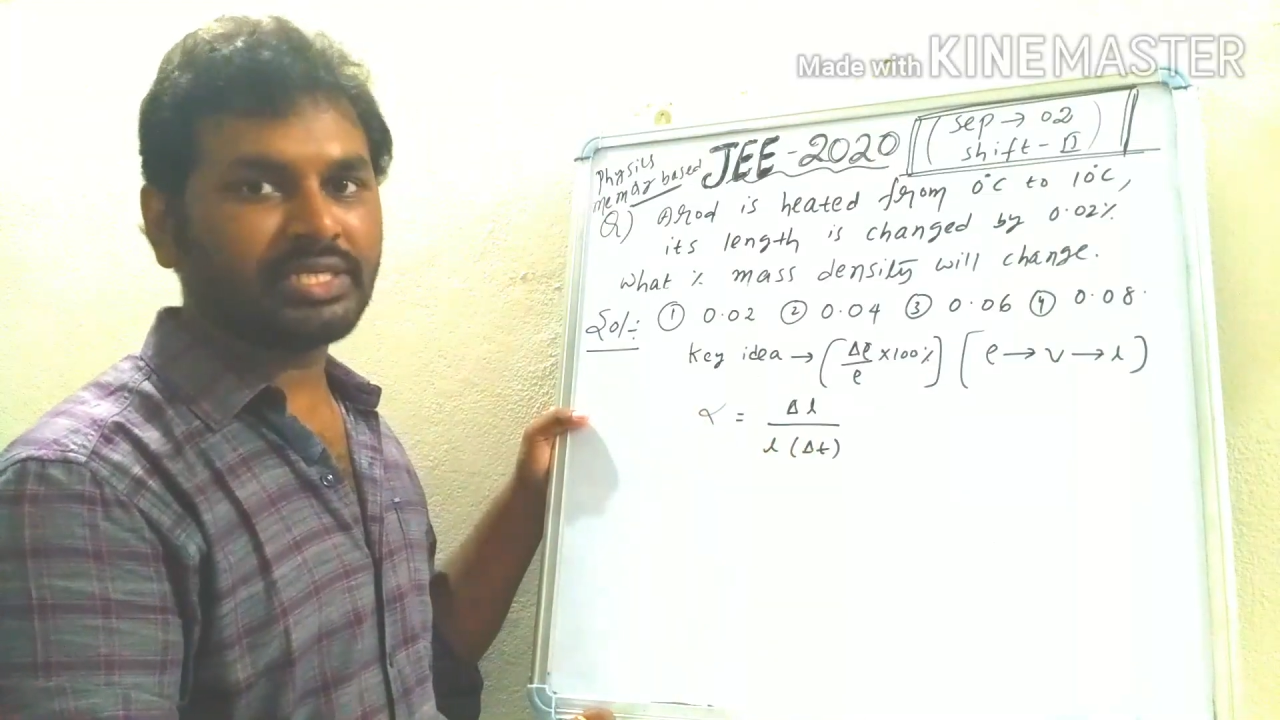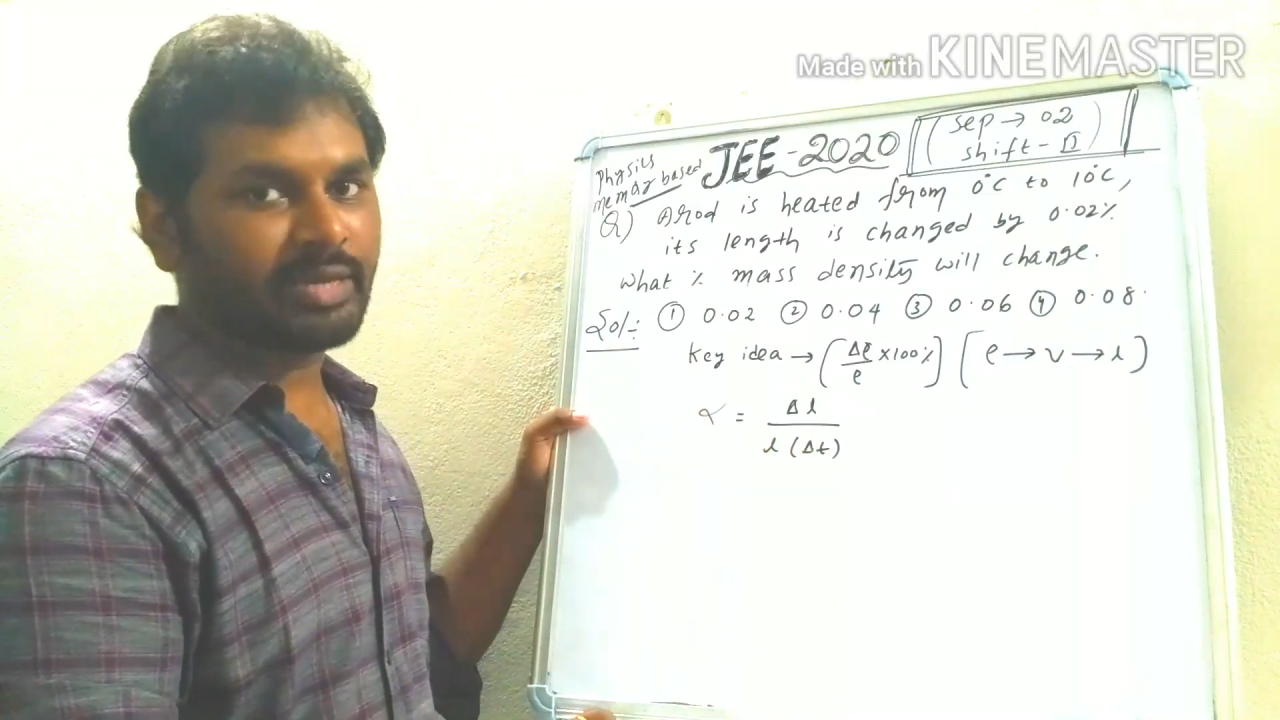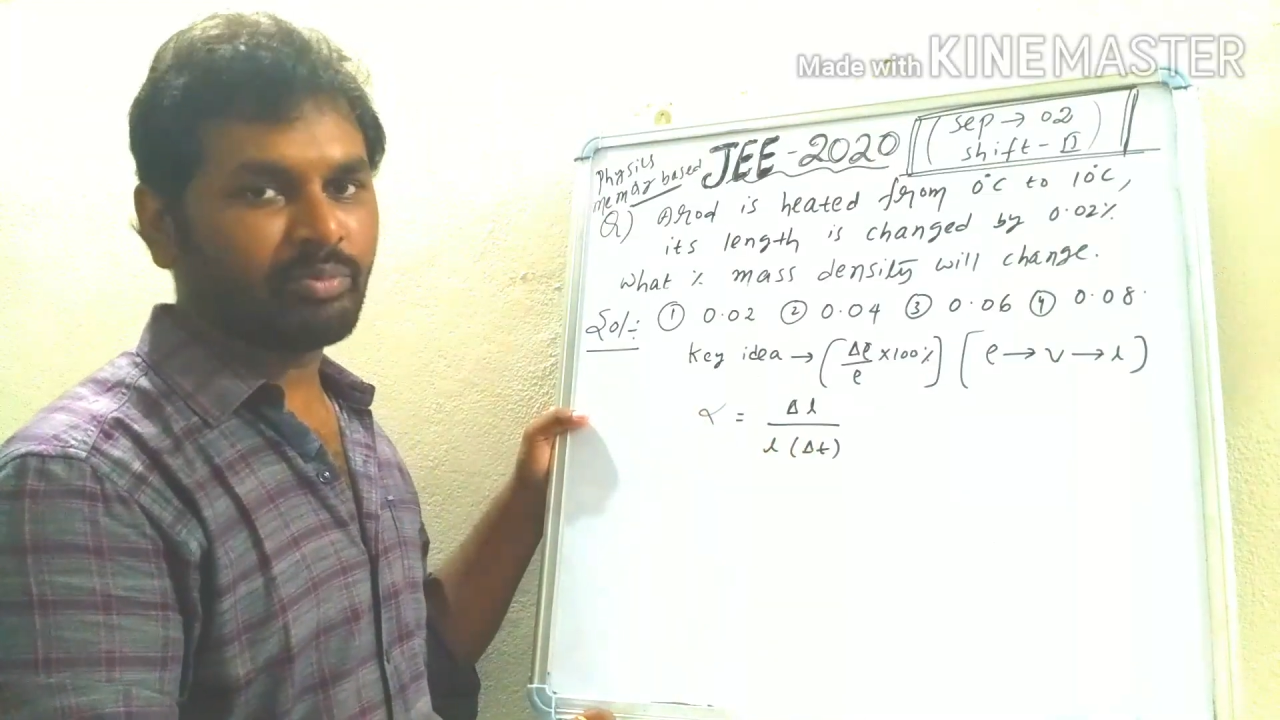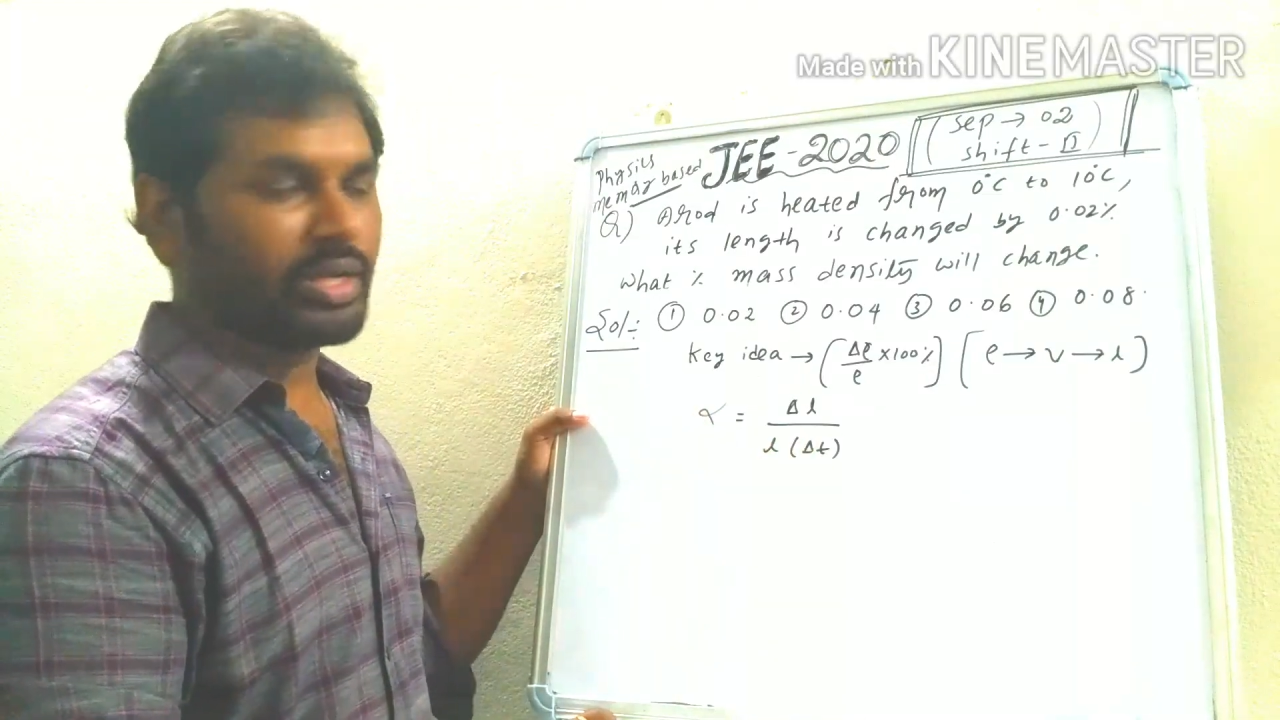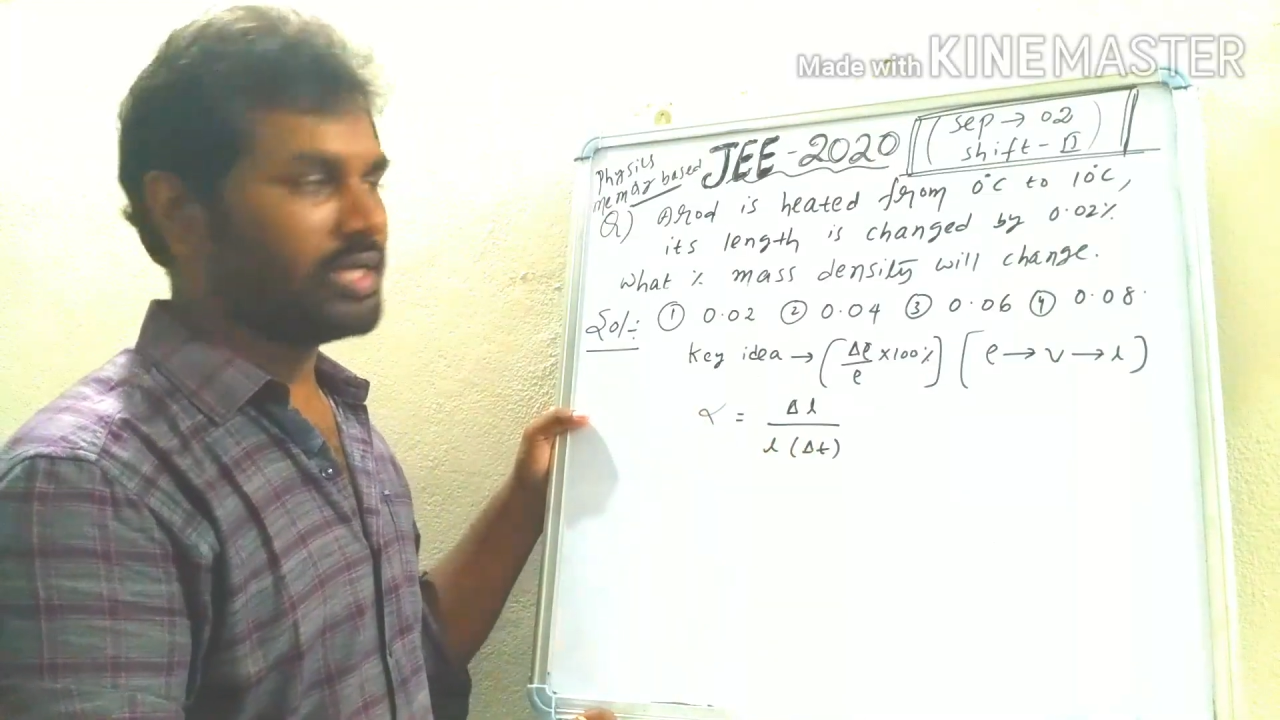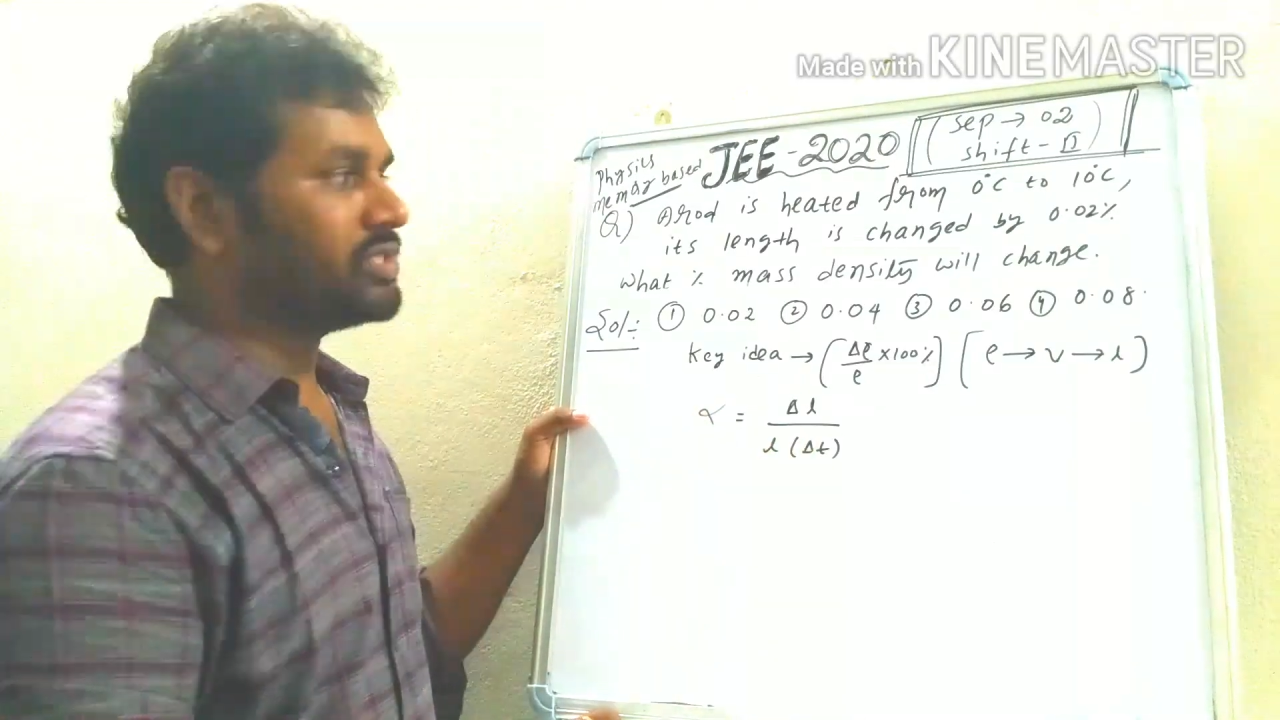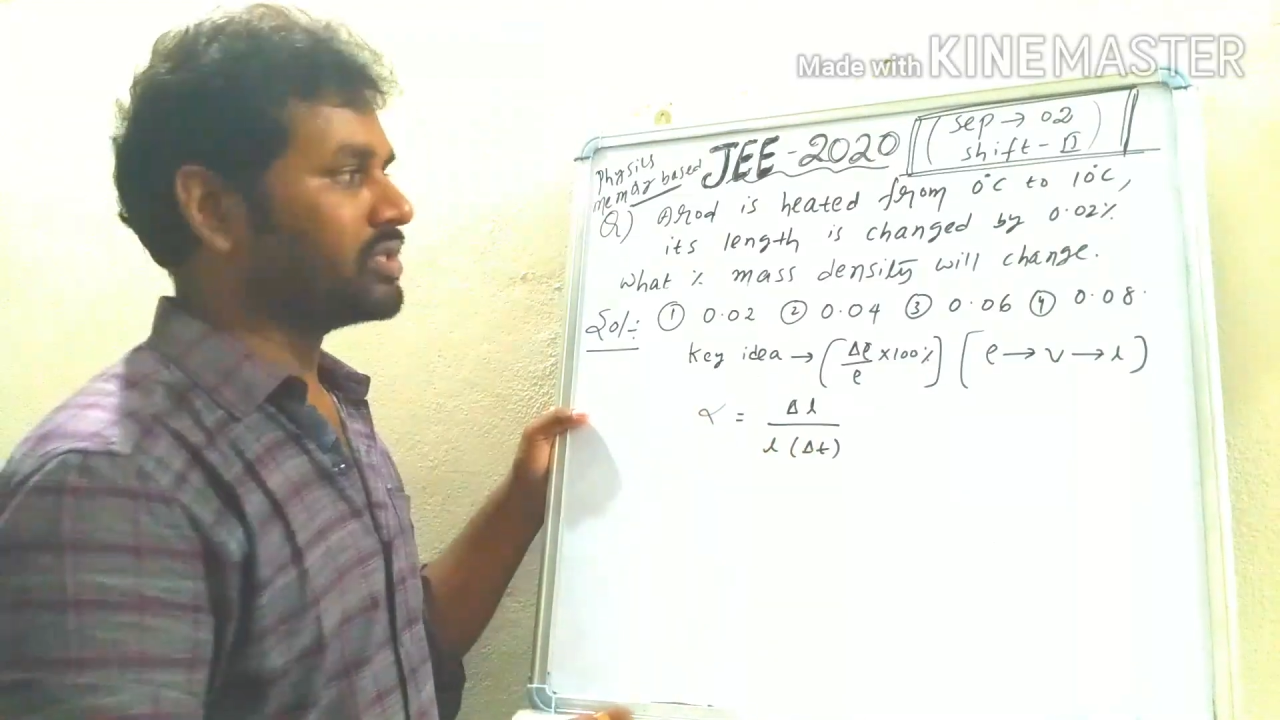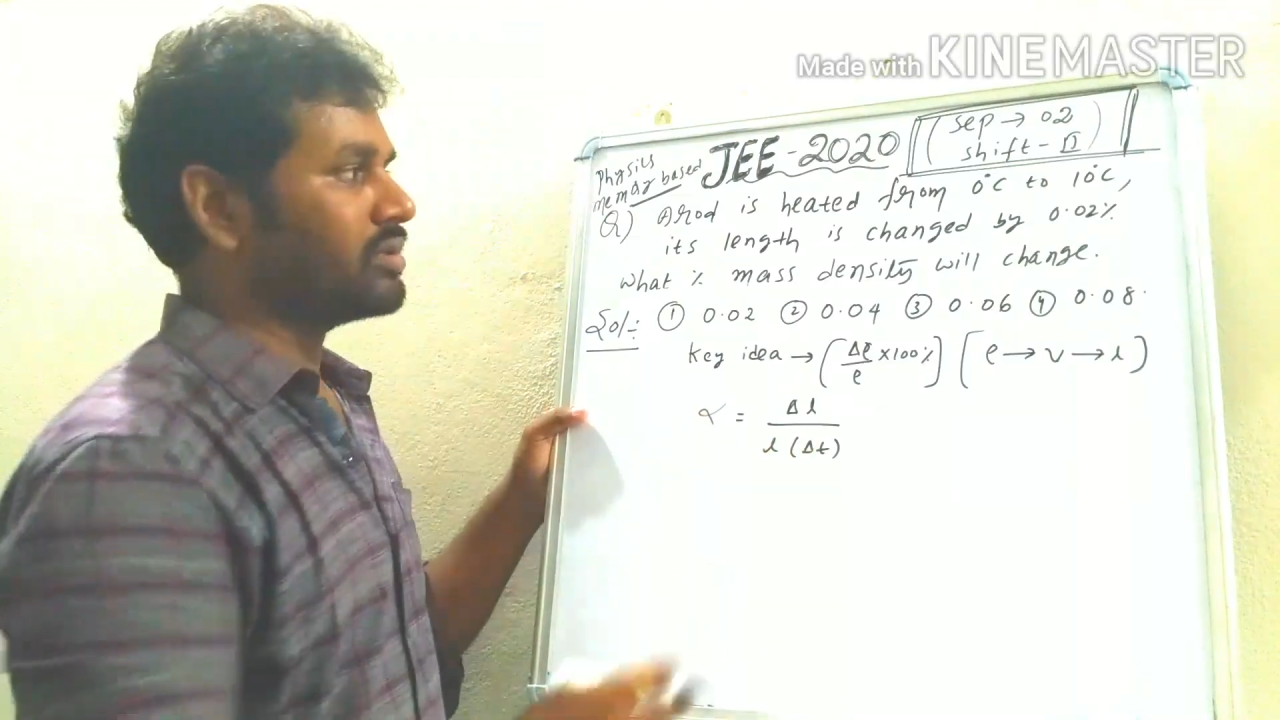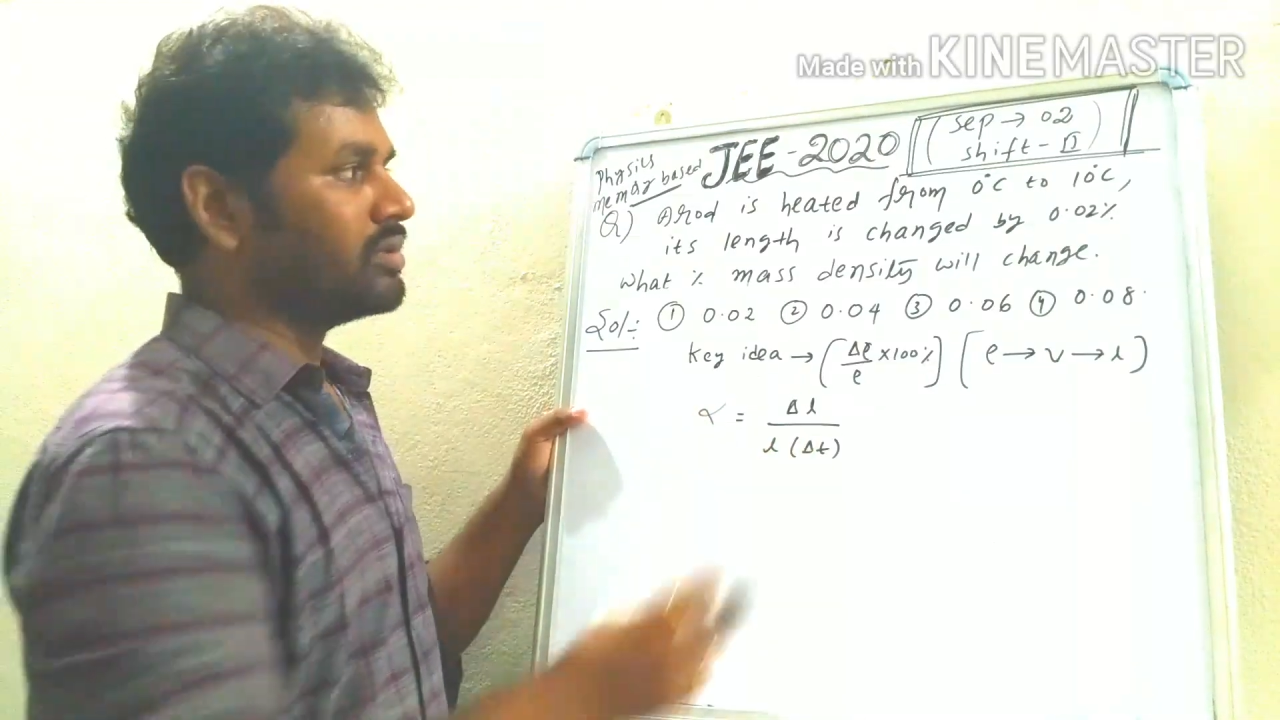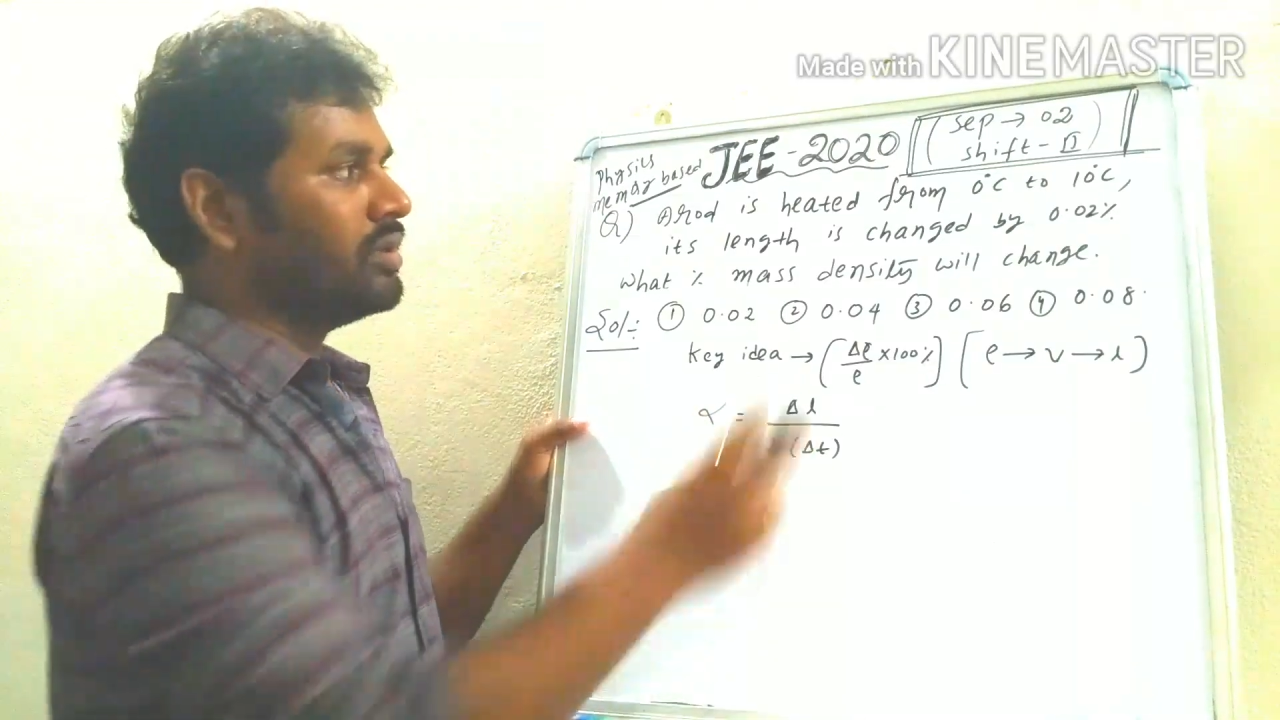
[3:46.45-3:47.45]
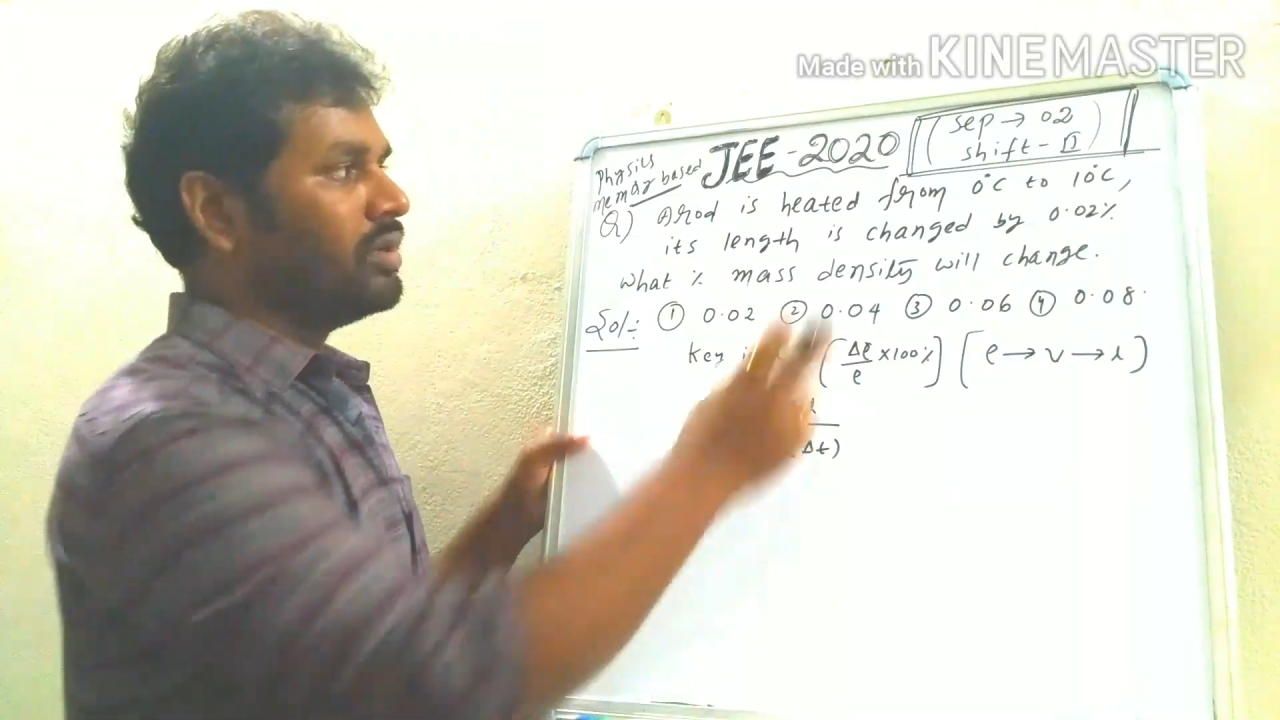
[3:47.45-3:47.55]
temperature.